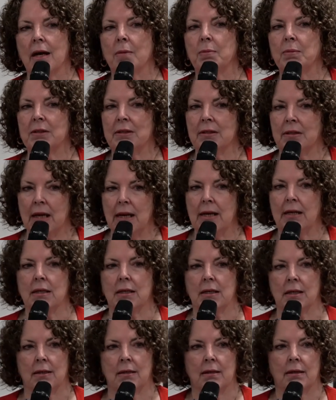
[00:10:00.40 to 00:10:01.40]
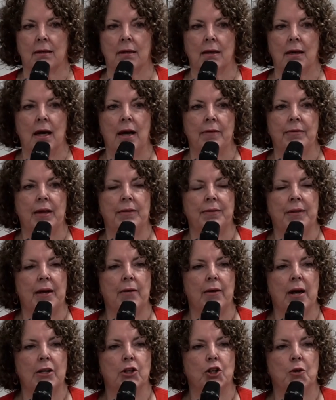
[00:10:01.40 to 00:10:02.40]
upset that
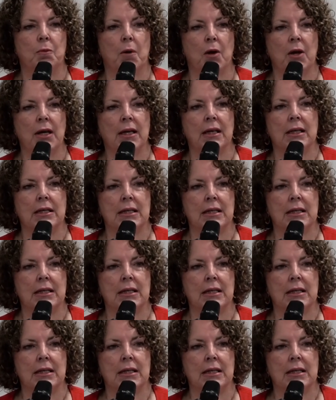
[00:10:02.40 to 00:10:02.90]
there are demonic